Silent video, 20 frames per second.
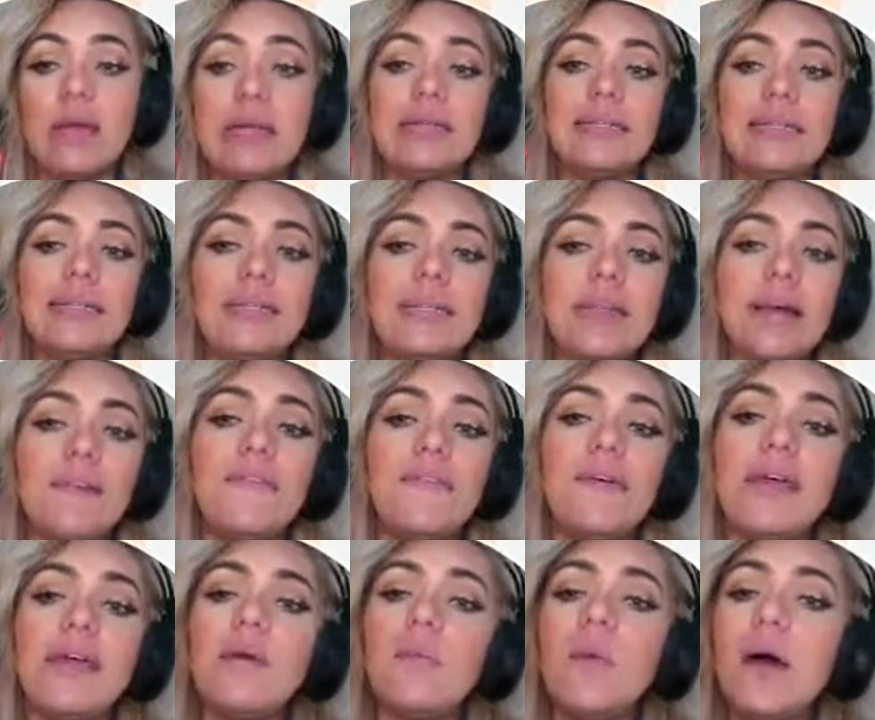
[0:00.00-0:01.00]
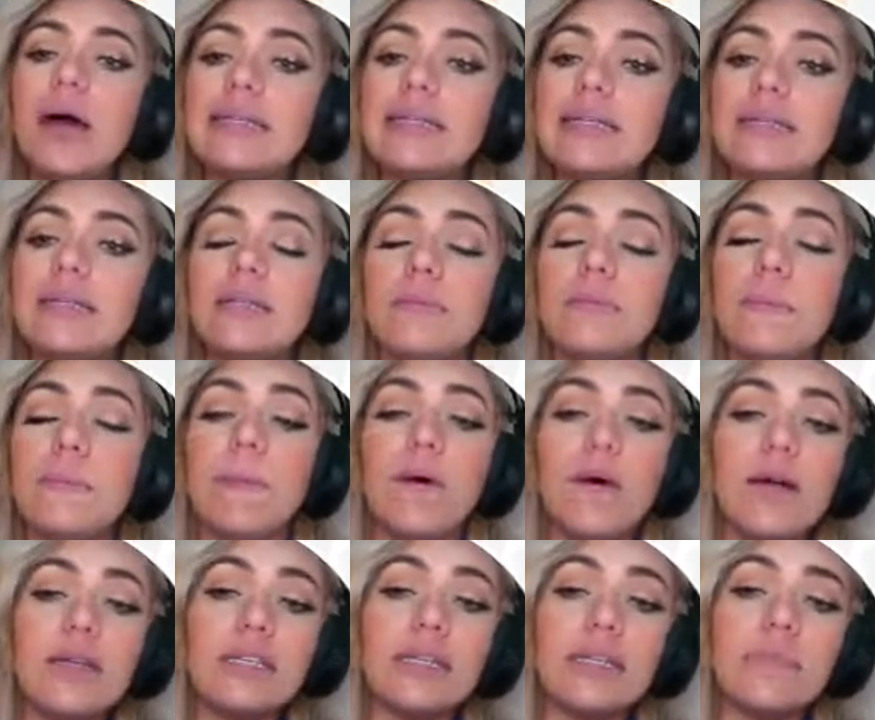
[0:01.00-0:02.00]
Something wasn't
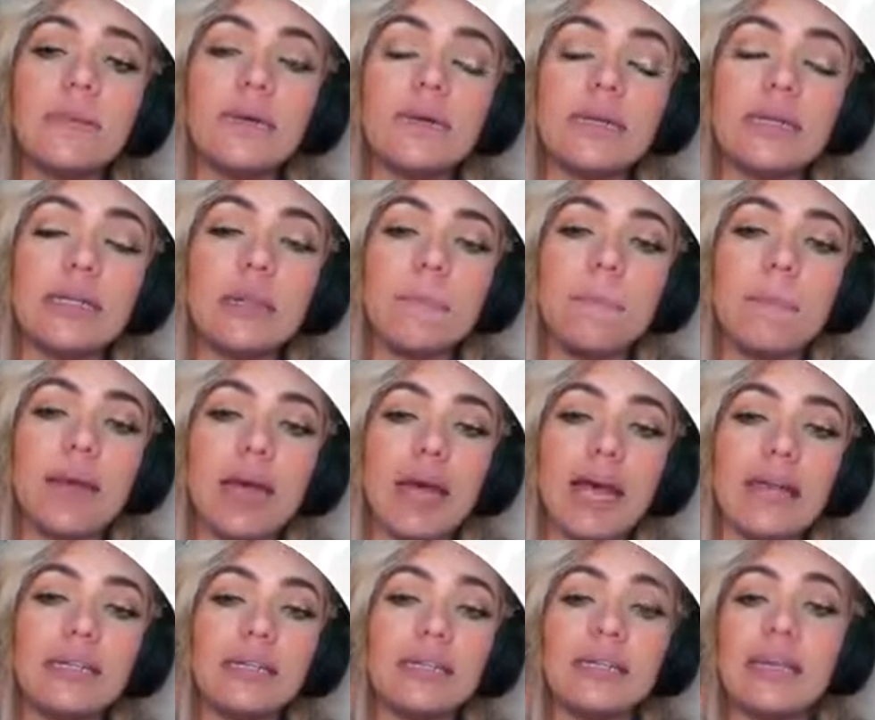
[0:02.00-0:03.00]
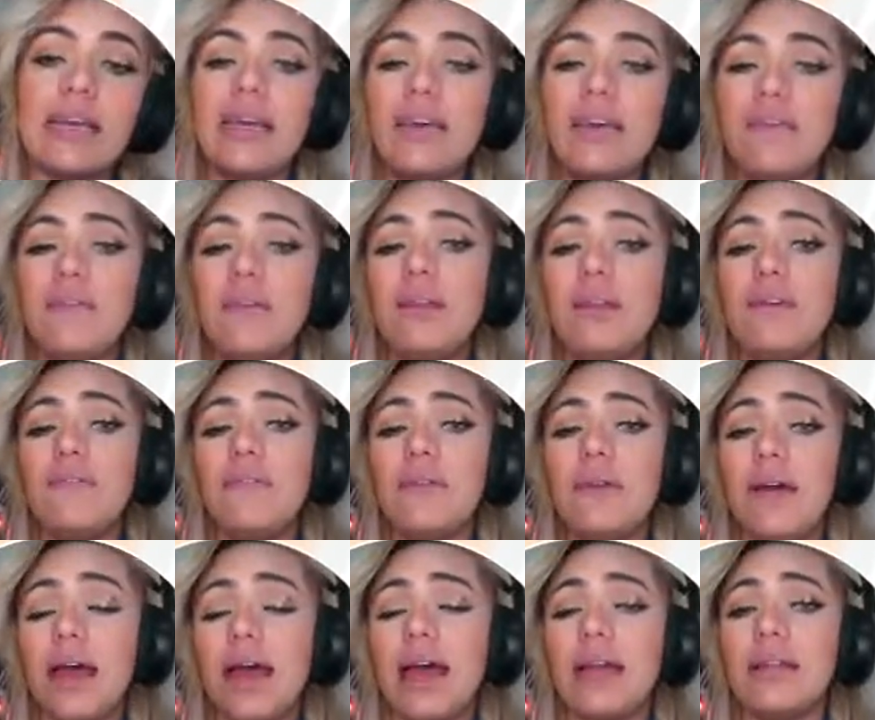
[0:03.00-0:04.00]
possible in the past, even if you
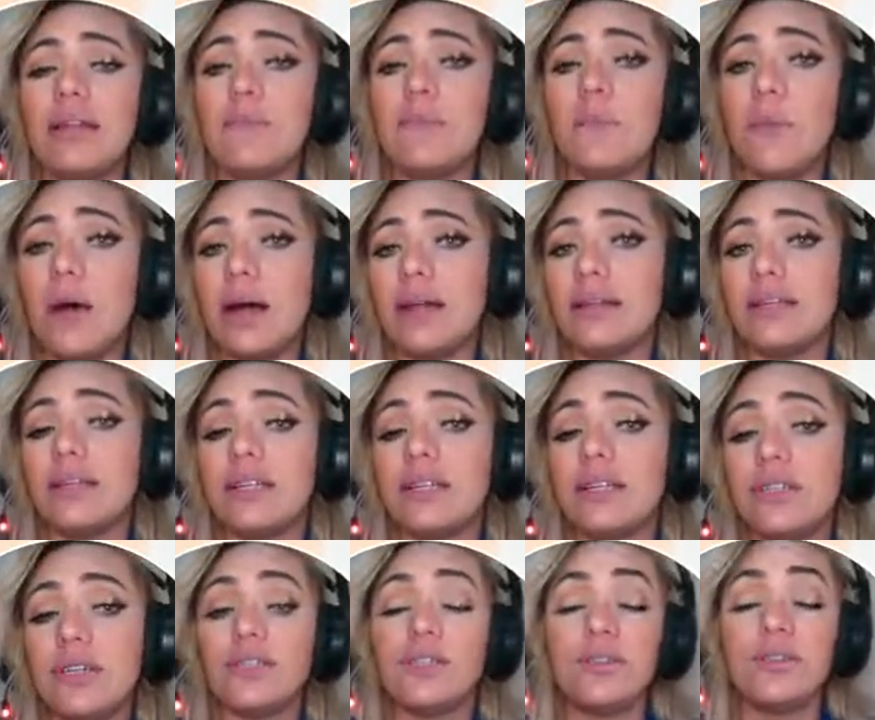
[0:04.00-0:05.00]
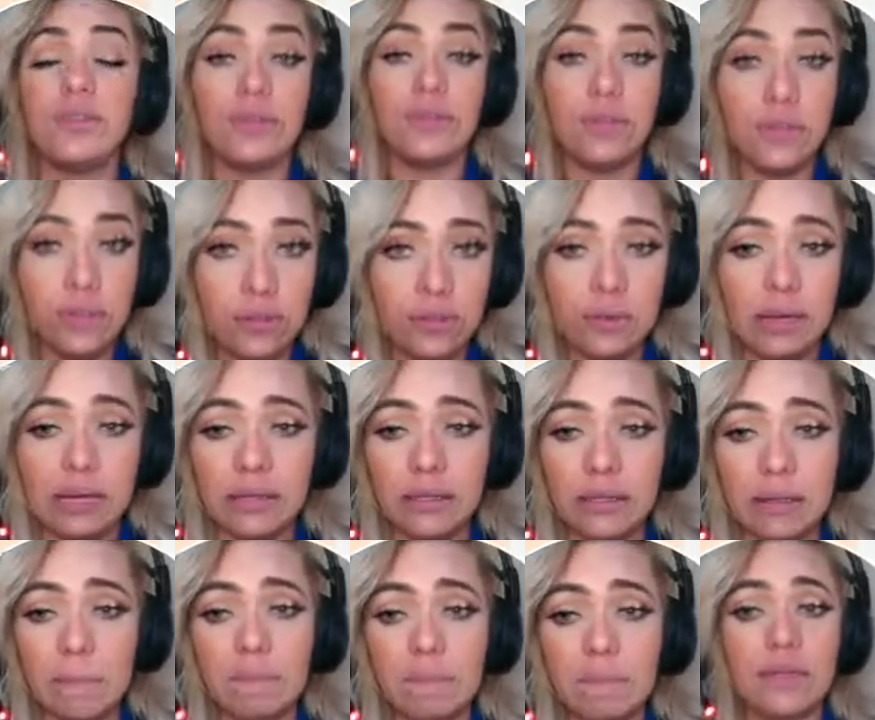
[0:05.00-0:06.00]
had wanted to do it.
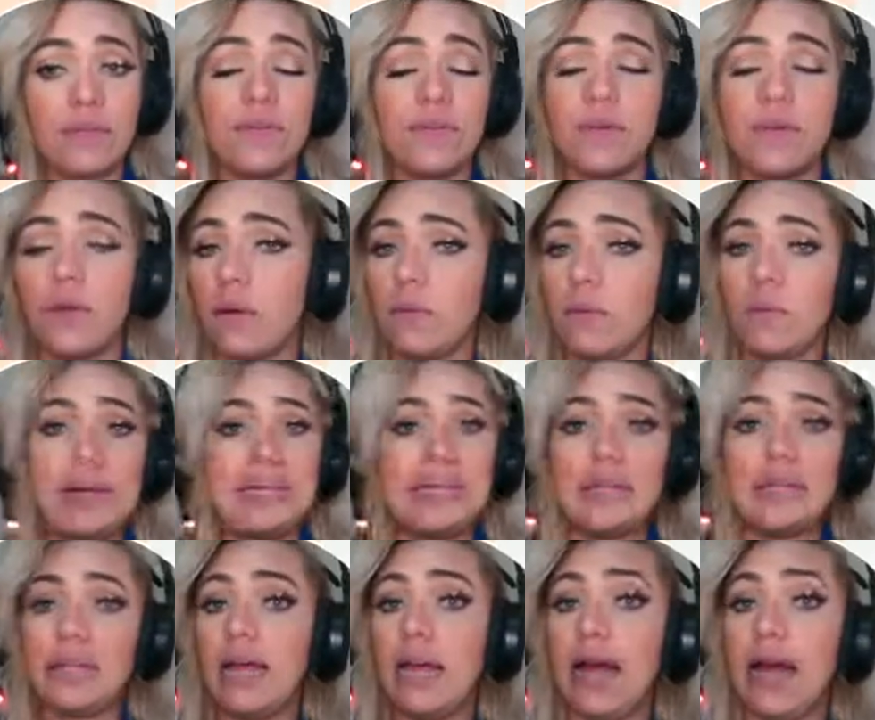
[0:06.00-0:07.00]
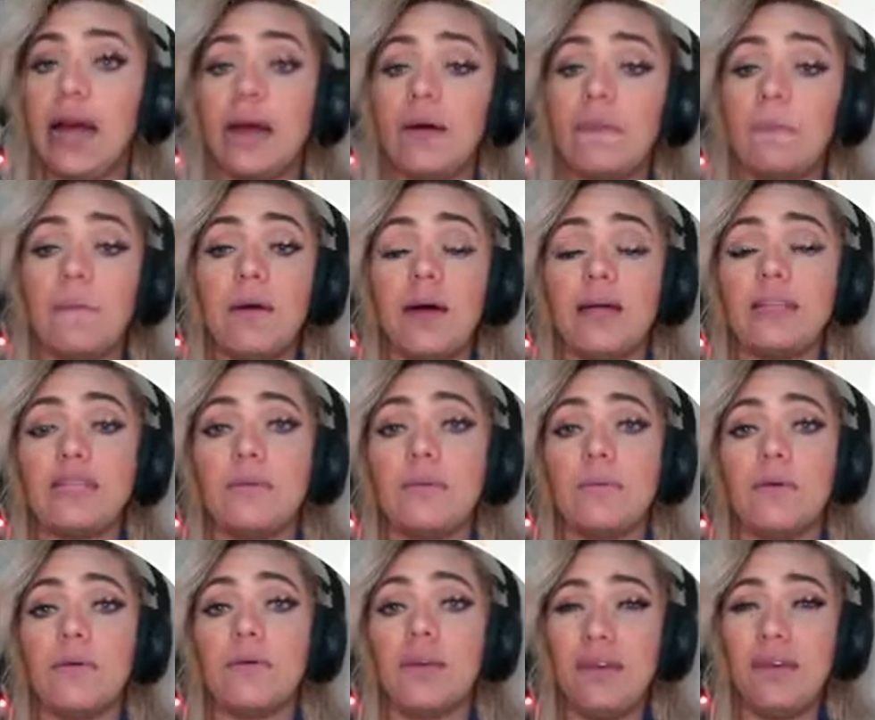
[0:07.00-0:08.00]
So wasn't
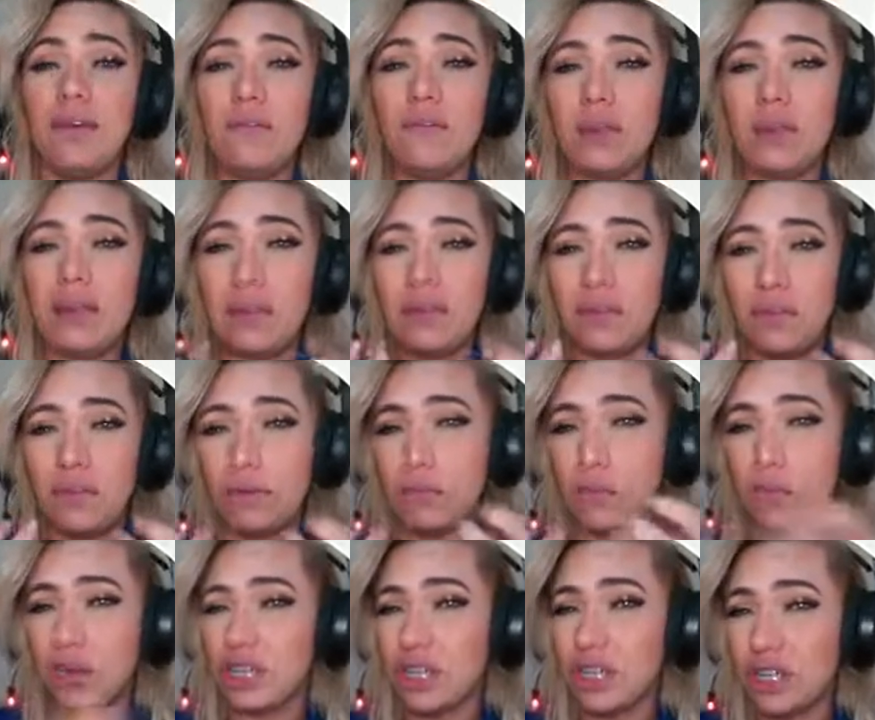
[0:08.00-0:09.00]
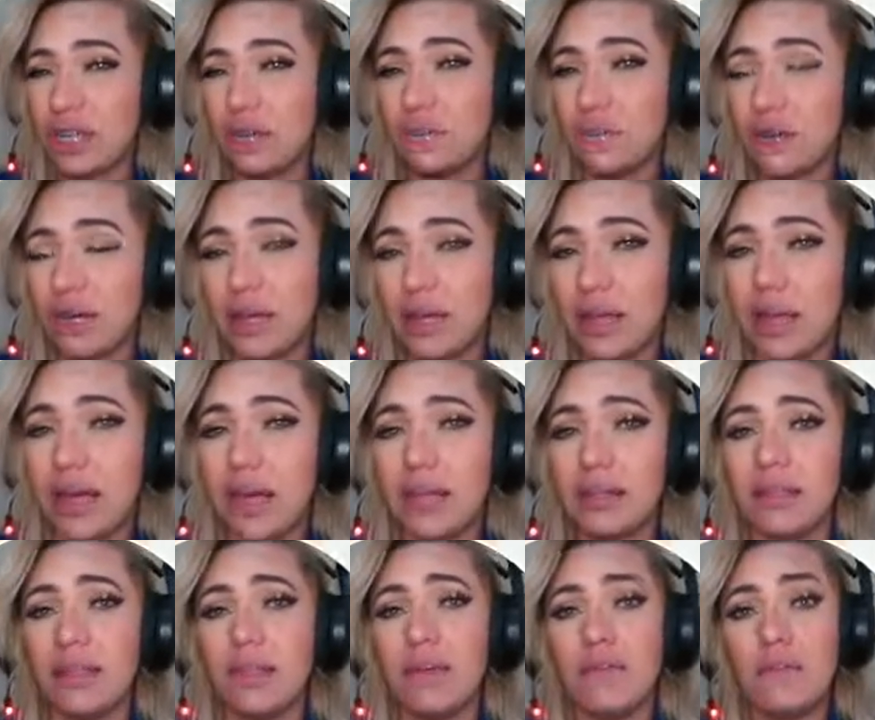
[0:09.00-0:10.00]
possible, even if you wished for that,
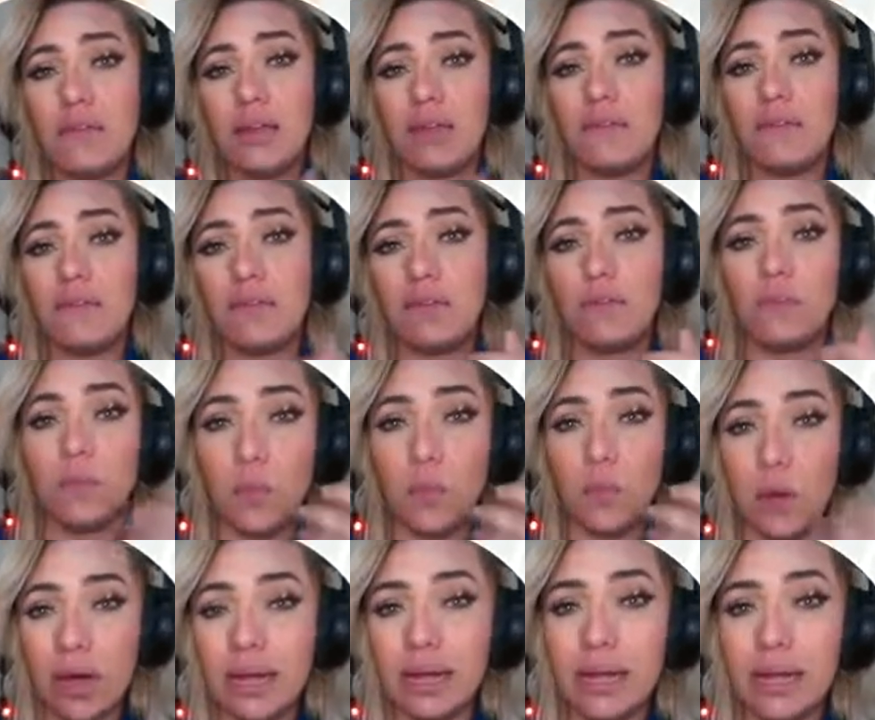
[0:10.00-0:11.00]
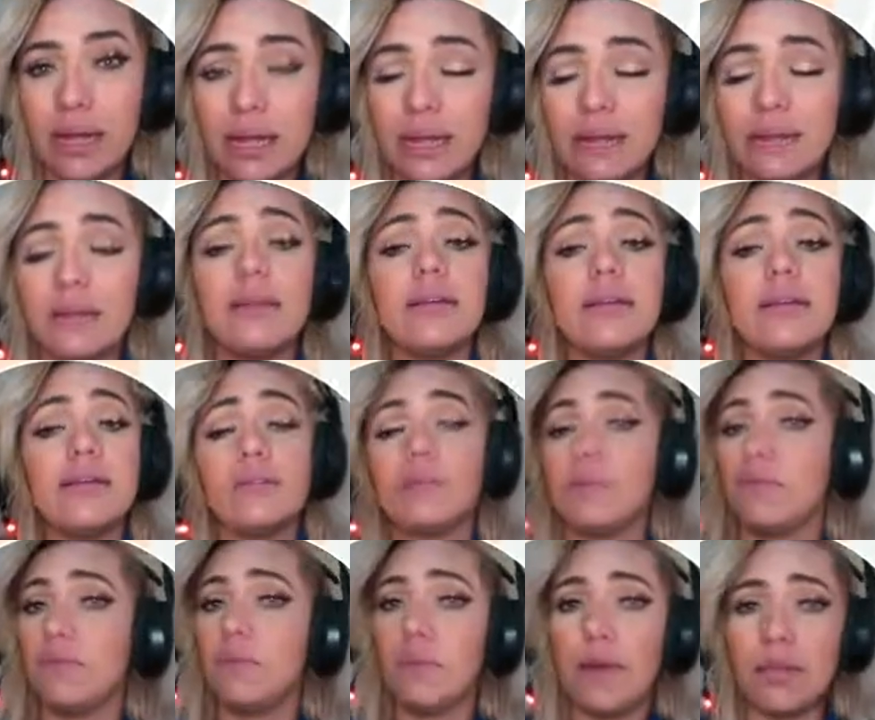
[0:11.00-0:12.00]
even if you wanted,
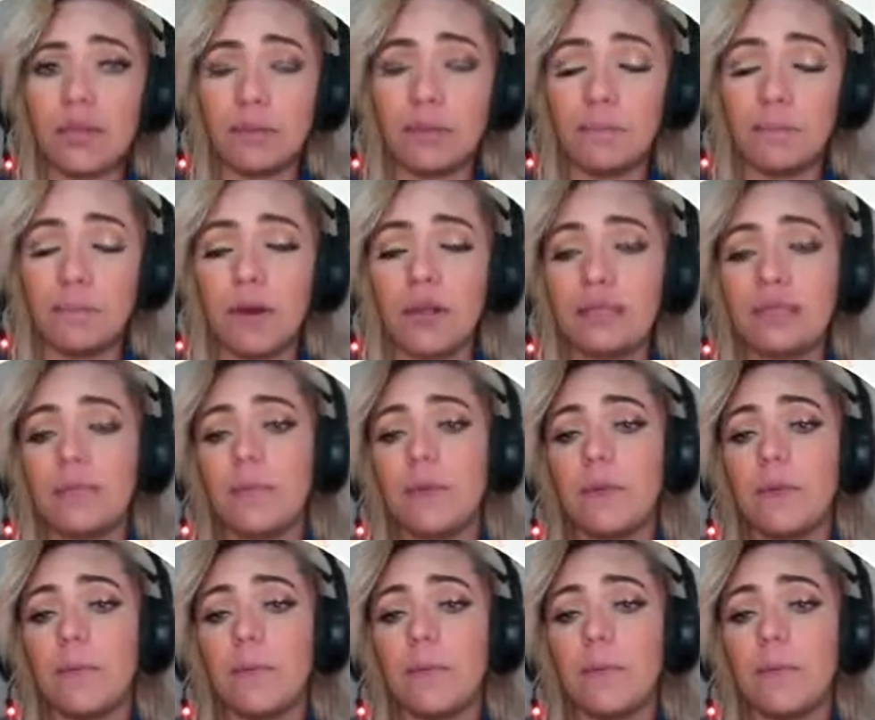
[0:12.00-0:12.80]
wasn't possible.